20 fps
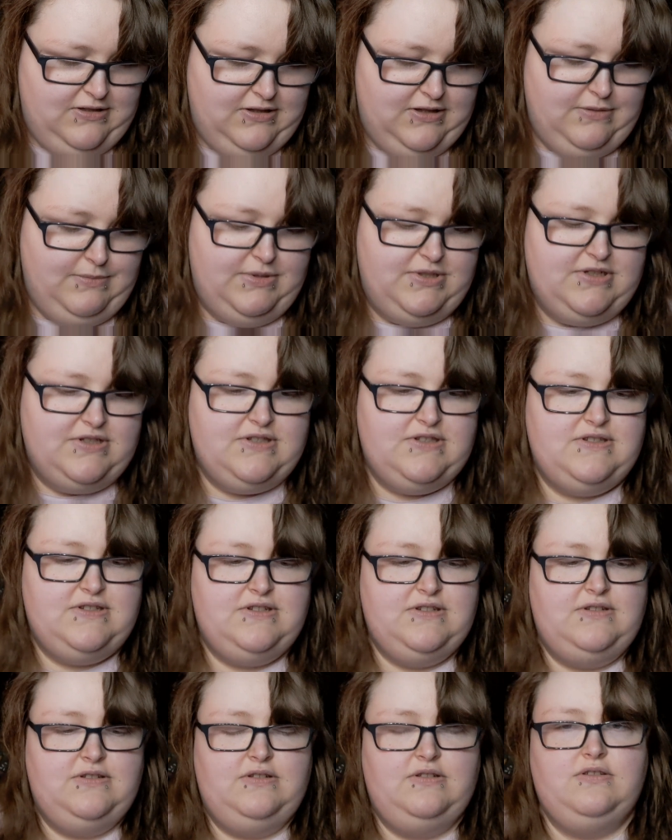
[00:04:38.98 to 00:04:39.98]
I'll
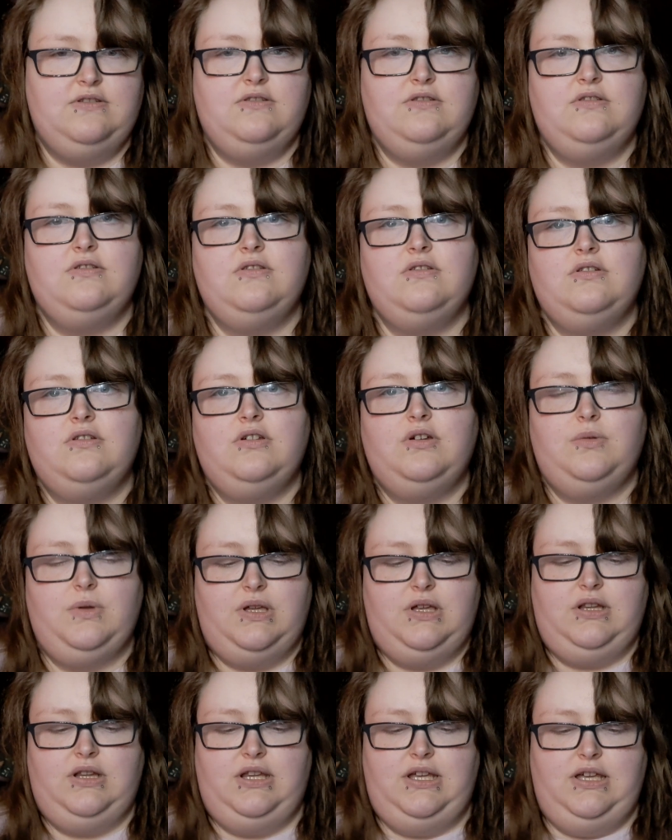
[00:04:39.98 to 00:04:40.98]

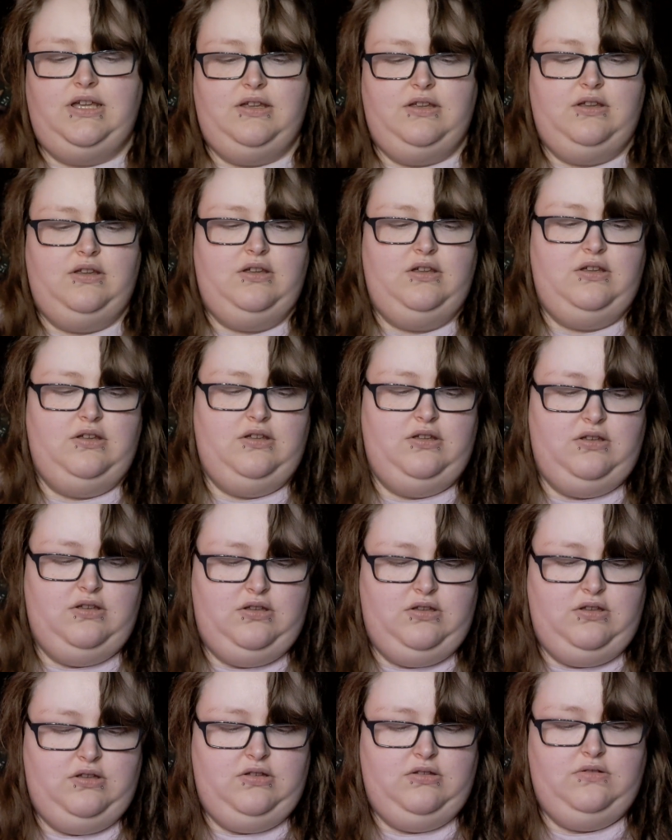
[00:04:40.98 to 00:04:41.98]
just wait.
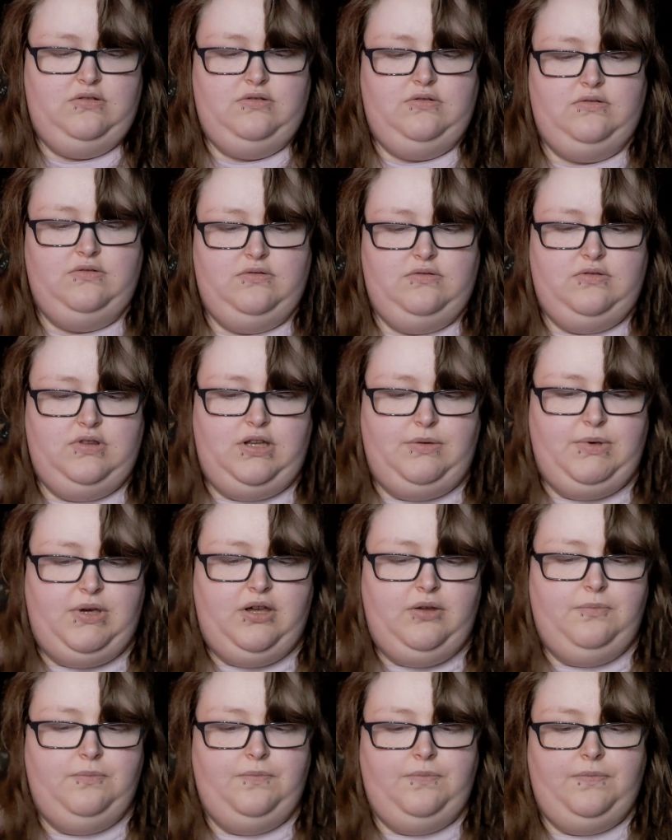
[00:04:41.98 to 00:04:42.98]
There we go.